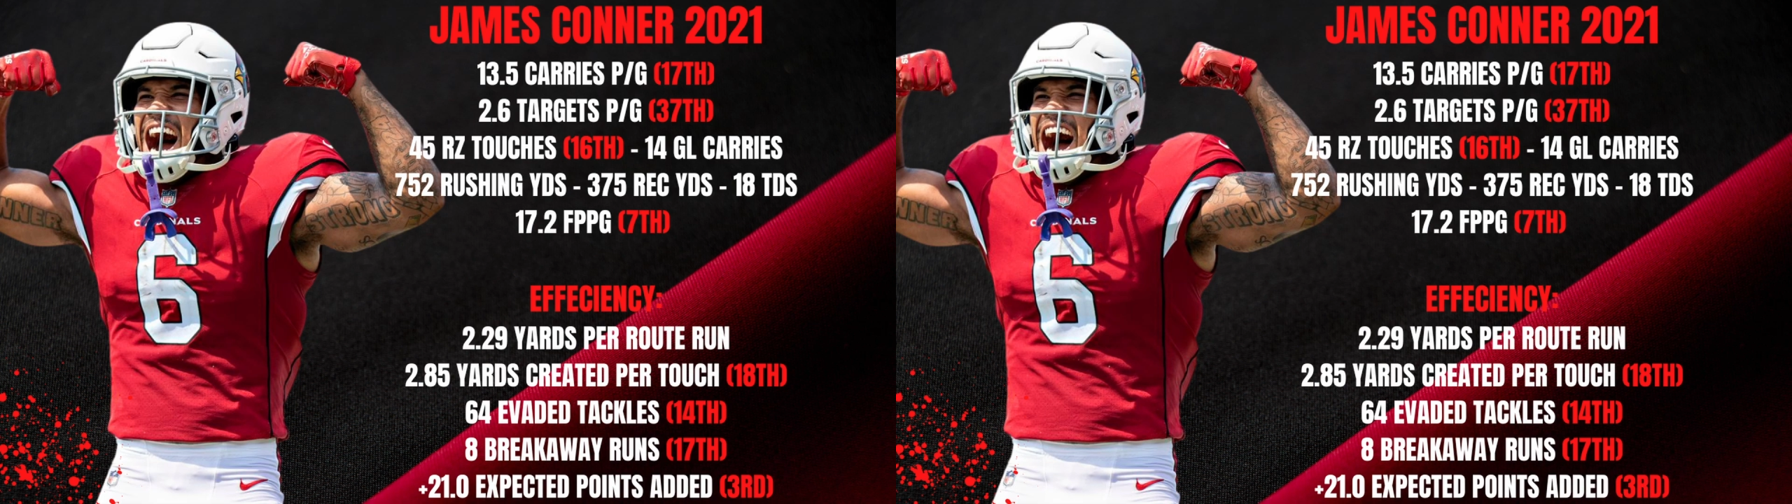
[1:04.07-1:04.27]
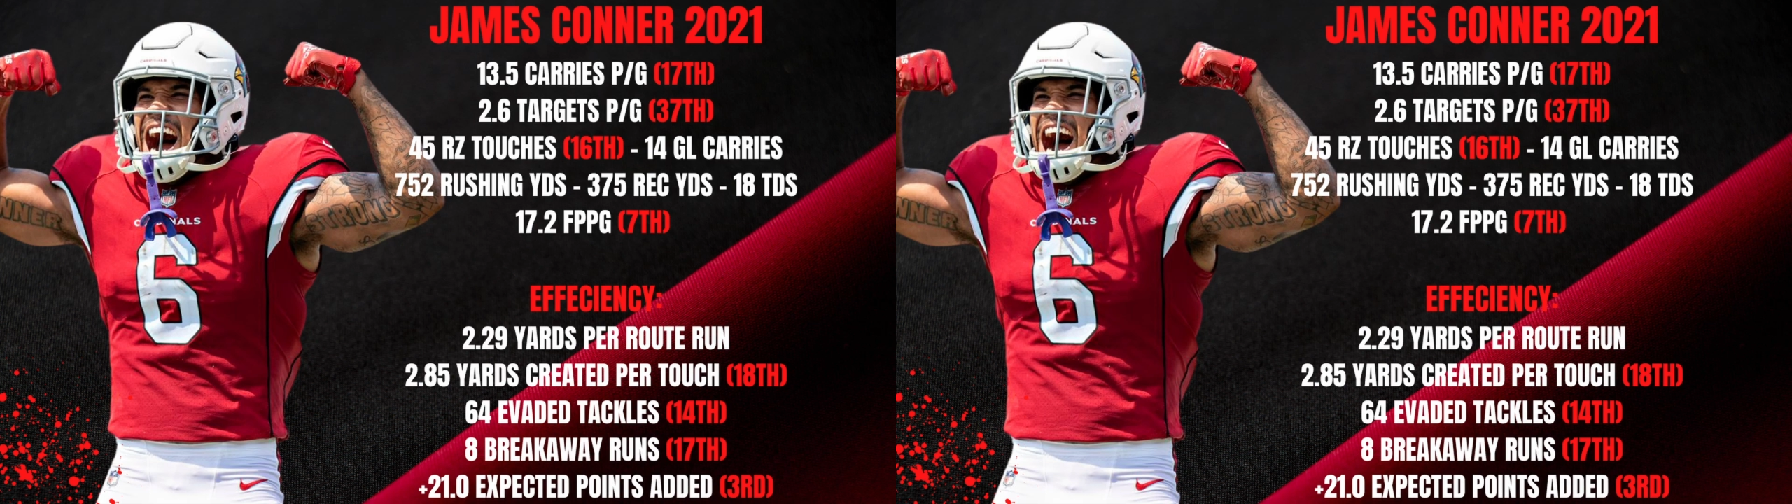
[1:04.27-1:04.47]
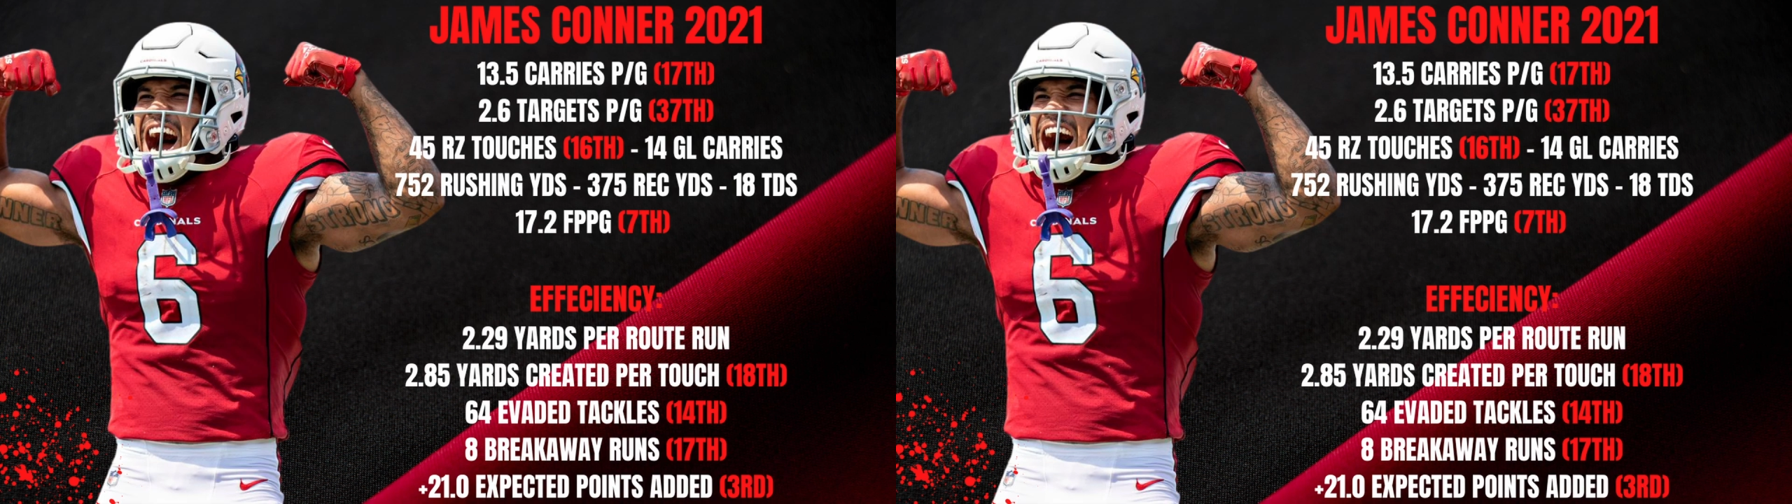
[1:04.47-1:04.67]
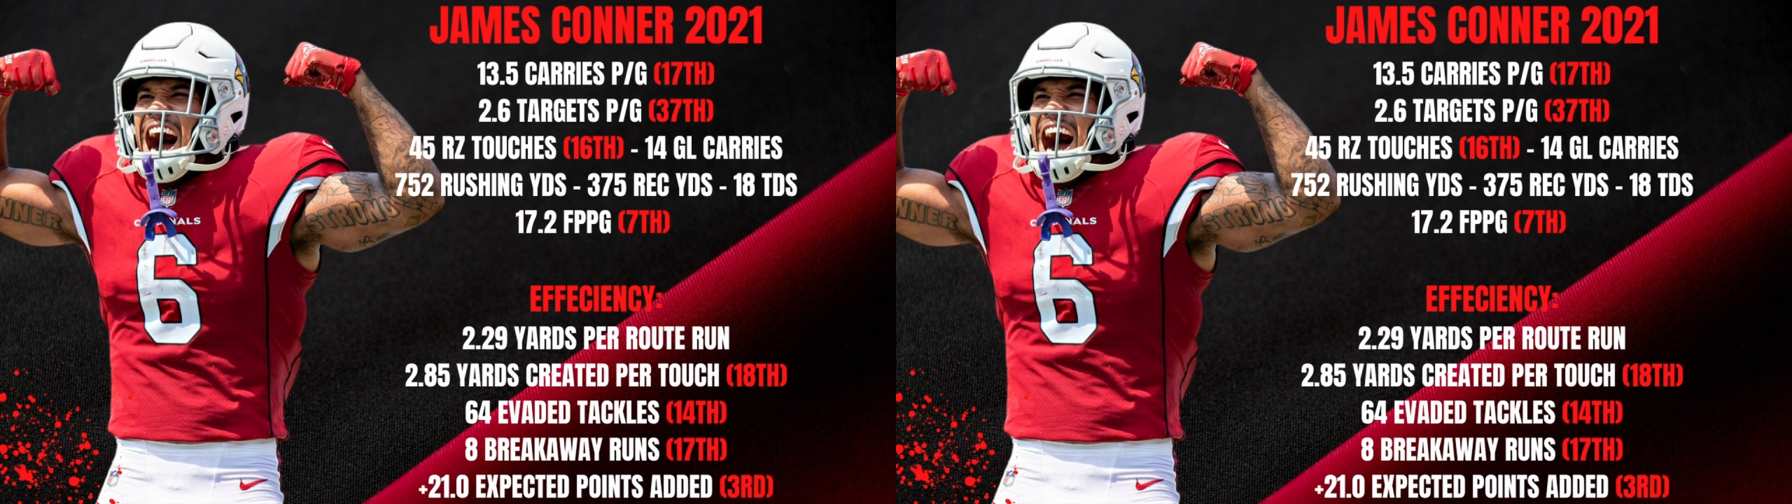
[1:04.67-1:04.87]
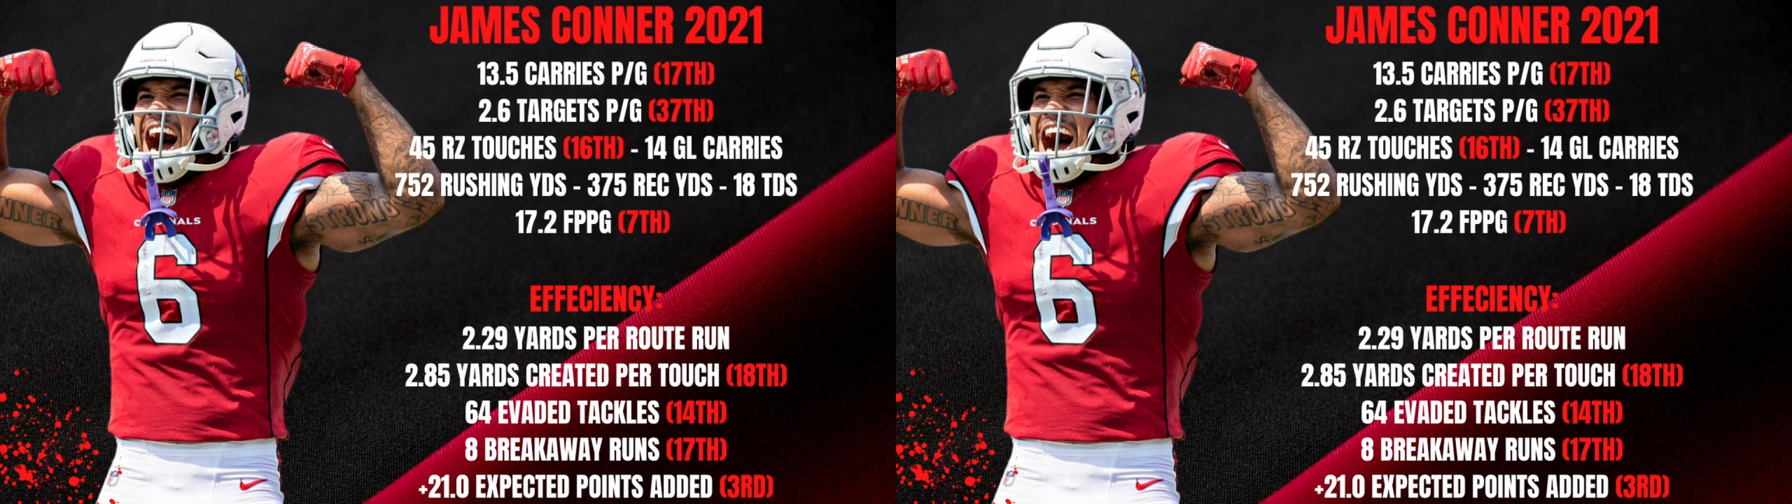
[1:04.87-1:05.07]
points
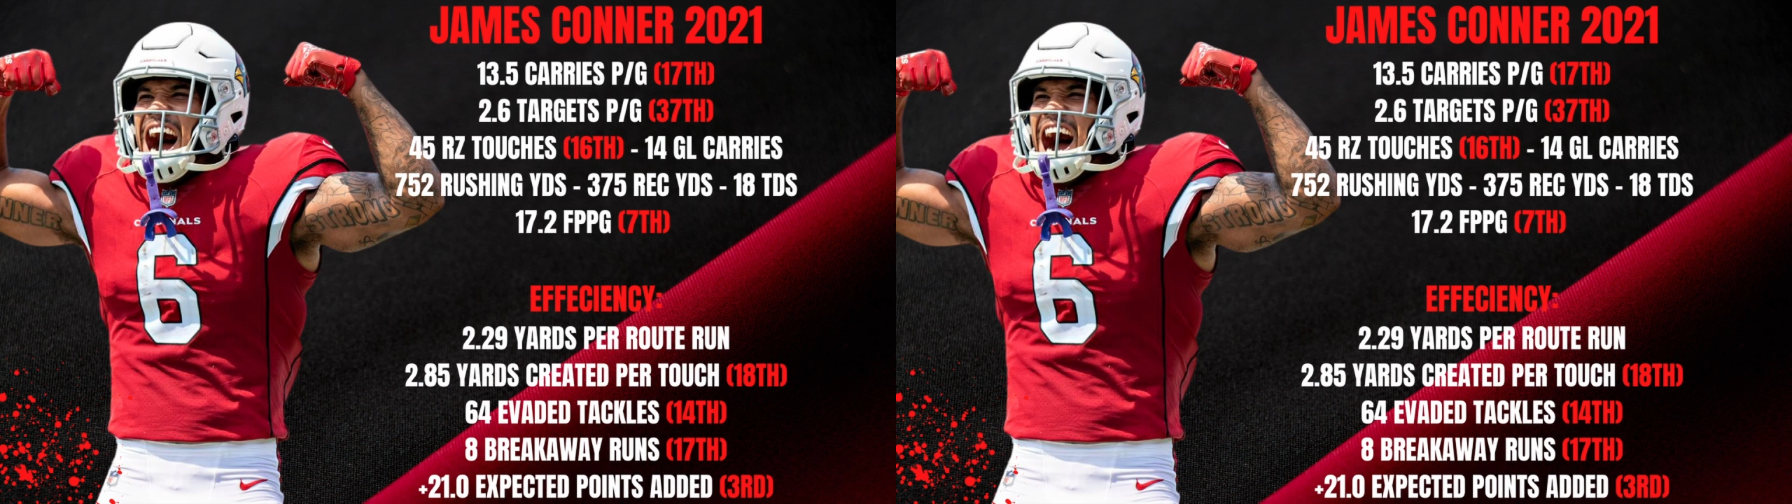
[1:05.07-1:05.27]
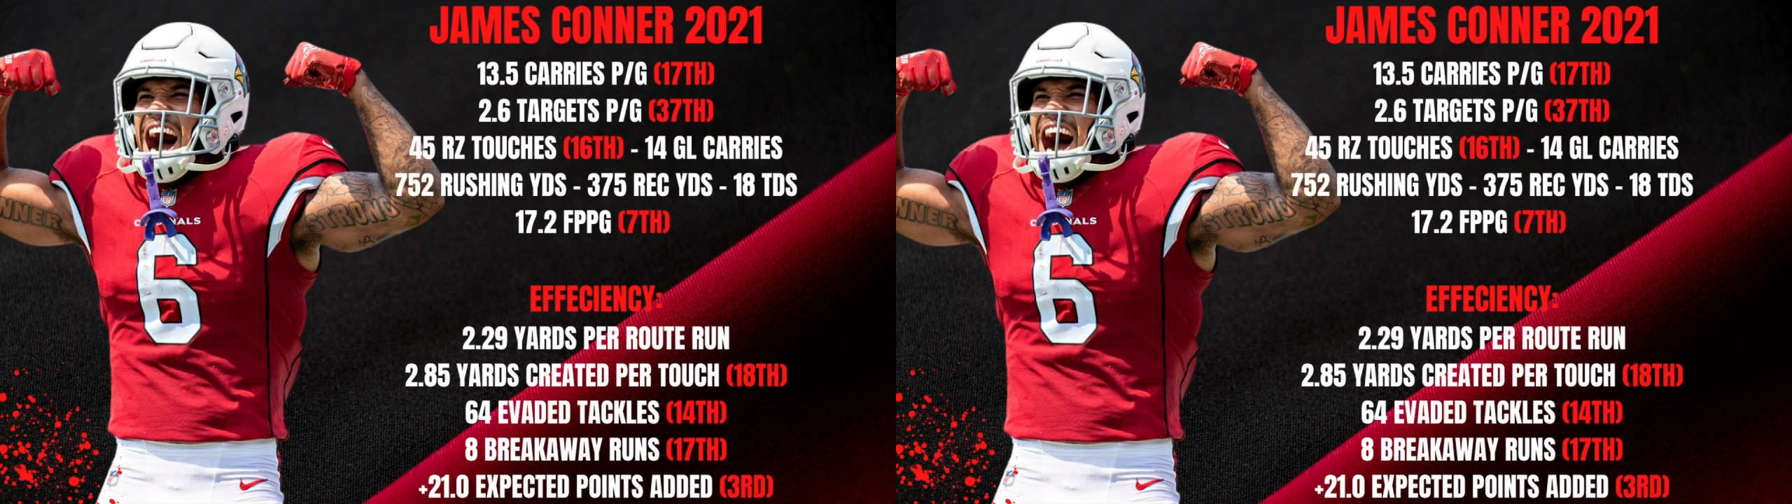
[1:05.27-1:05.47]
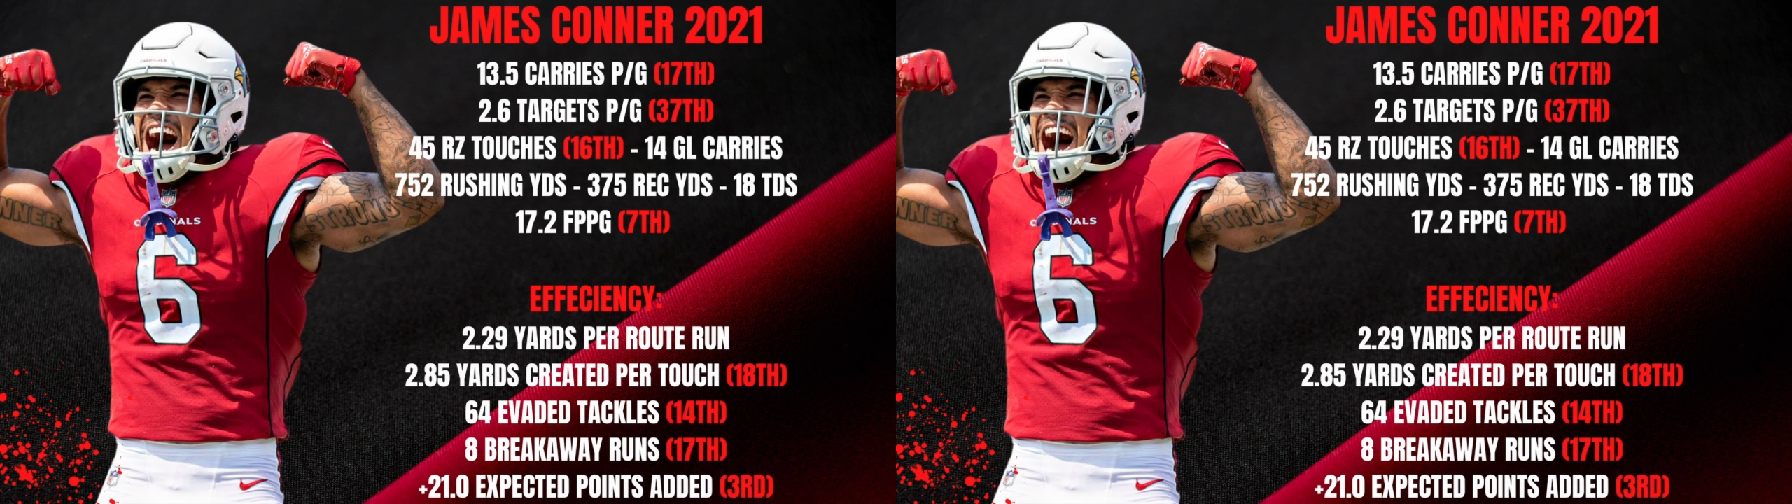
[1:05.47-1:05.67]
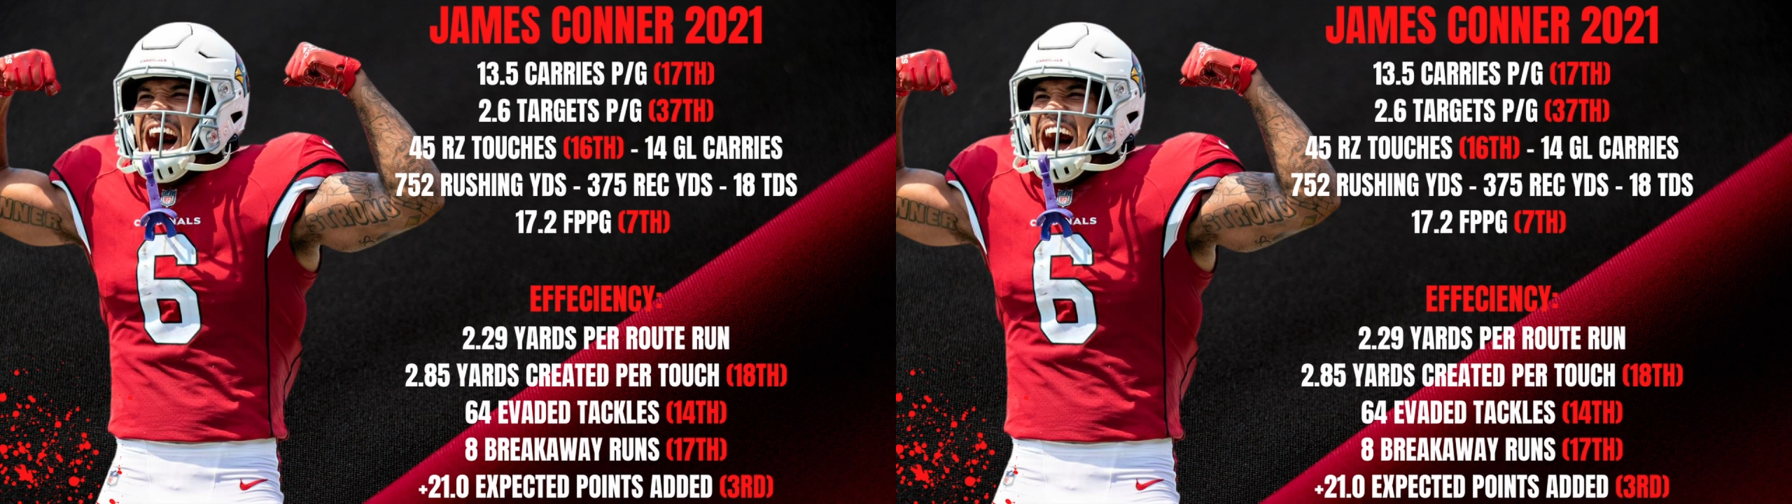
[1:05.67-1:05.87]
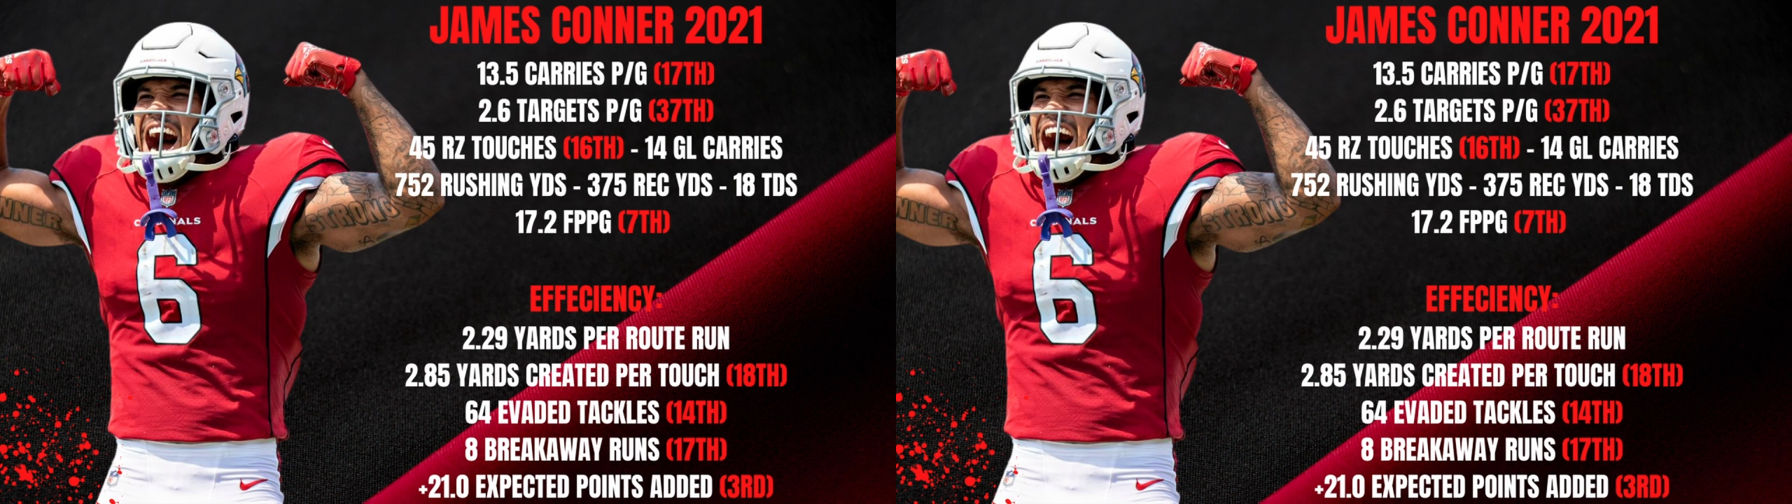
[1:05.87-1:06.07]
last year came from
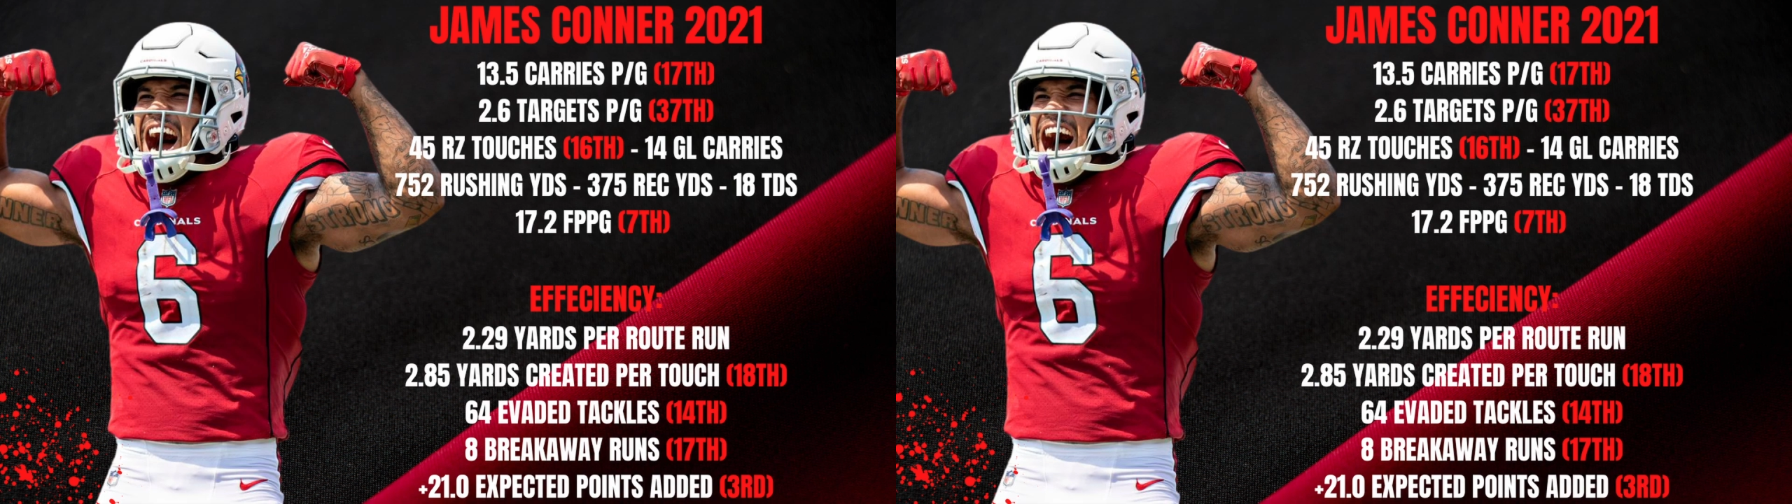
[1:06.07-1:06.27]
touchdowns.